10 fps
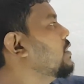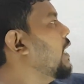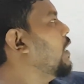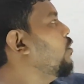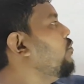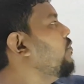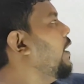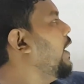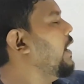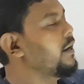n of
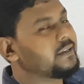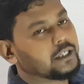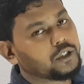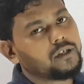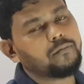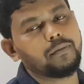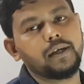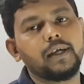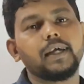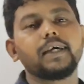A intersection B.
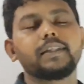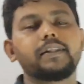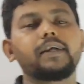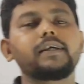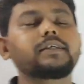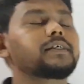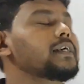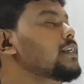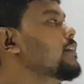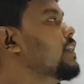That is,
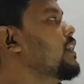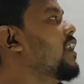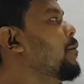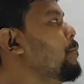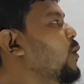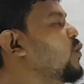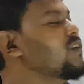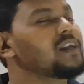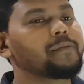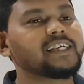the number of
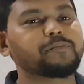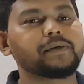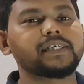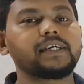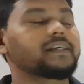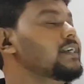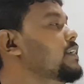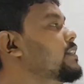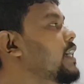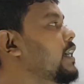elements present in
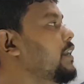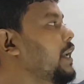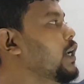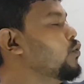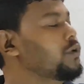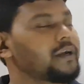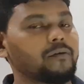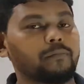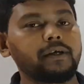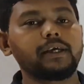set A union
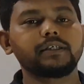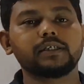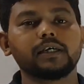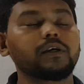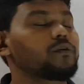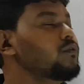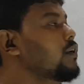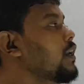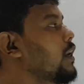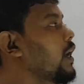B is equal to
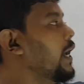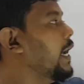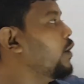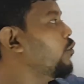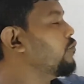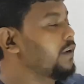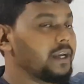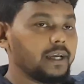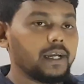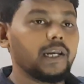n of A,
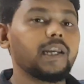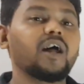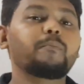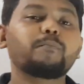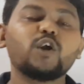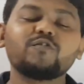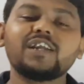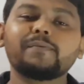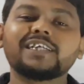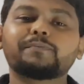number of
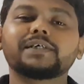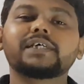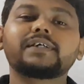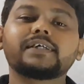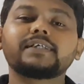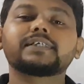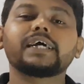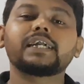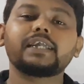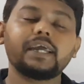elements present in
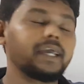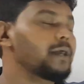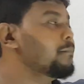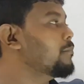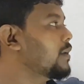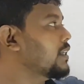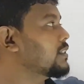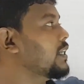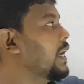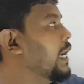set A, plus
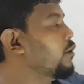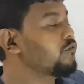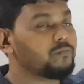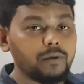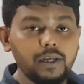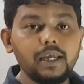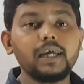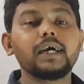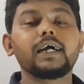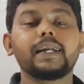n of B,
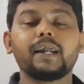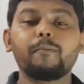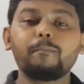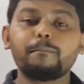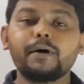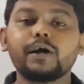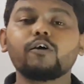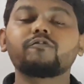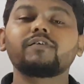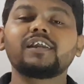number
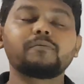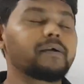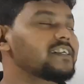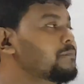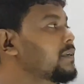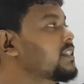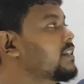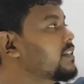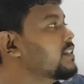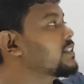of elements
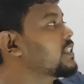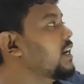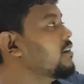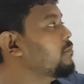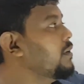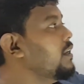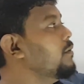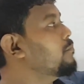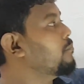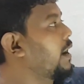present in set B,
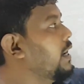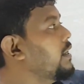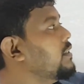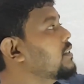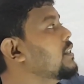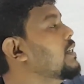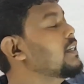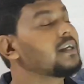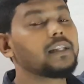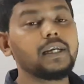minus
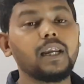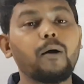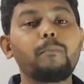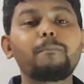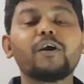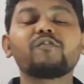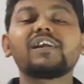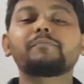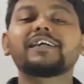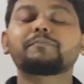the number of
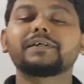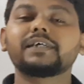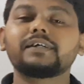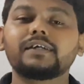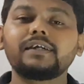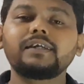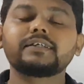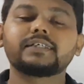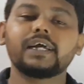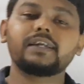elements present in
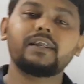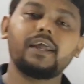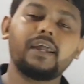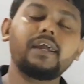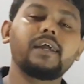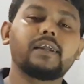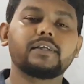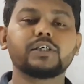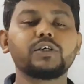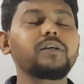set A
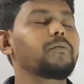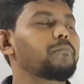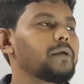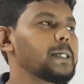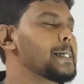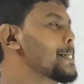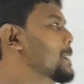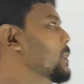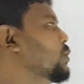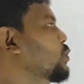intersection B.
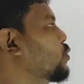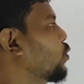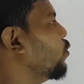So,